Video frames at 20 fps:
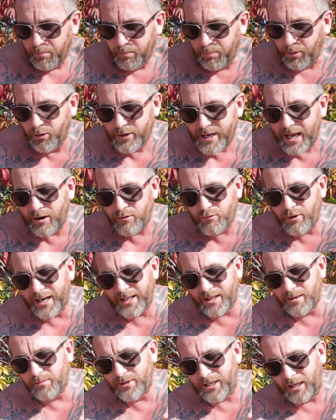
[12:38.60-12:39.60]
But yeah,
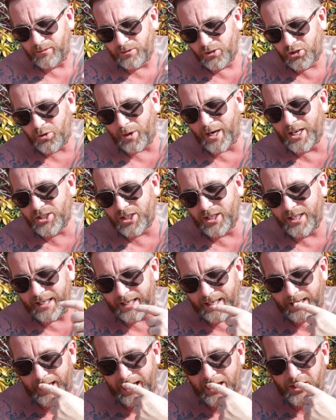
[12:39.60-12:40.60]
write them down twice a
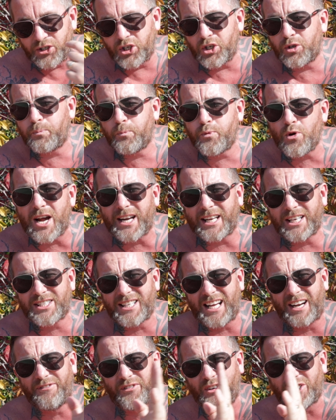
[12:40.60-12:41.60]
day and just practice
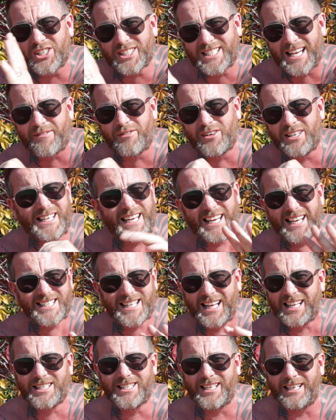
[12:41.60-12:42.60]
that for 7 days.
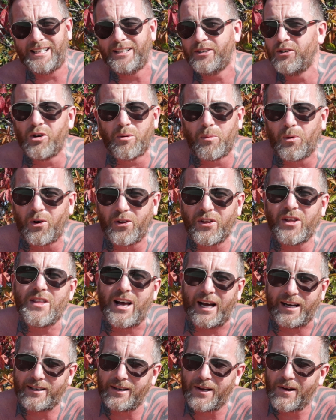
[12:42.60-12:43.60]
That's it, no more than
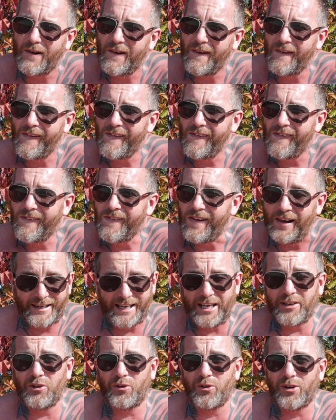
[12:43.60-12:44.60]
that.
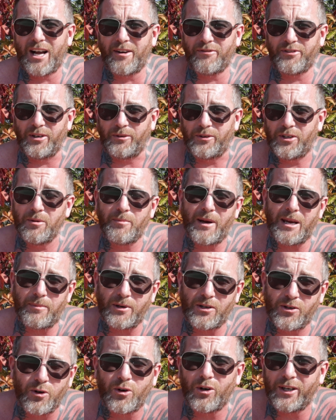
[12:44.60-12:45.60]
Again, you don't have to. You might
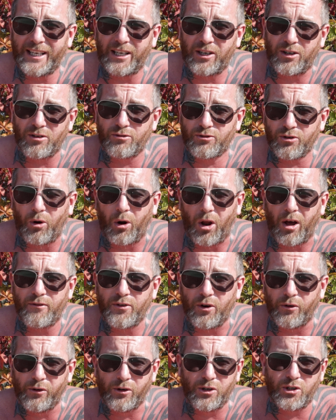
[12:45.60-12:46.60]
be totally in control of
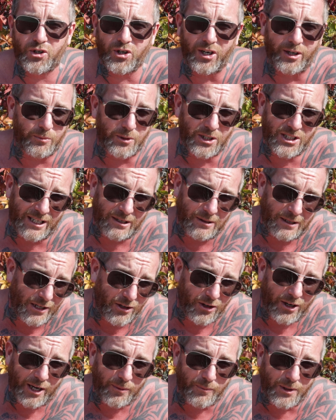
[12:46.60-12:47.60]
your own shit, which
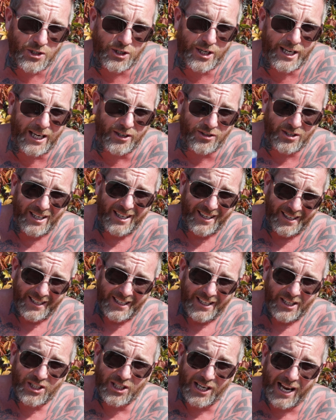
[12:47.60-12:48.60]
in which case,
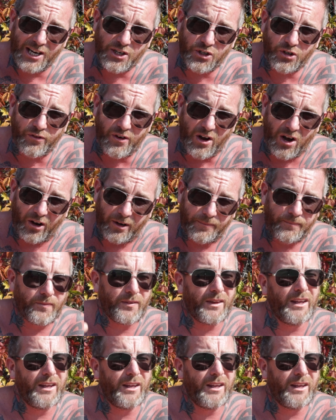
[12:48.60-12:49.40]
slange of all.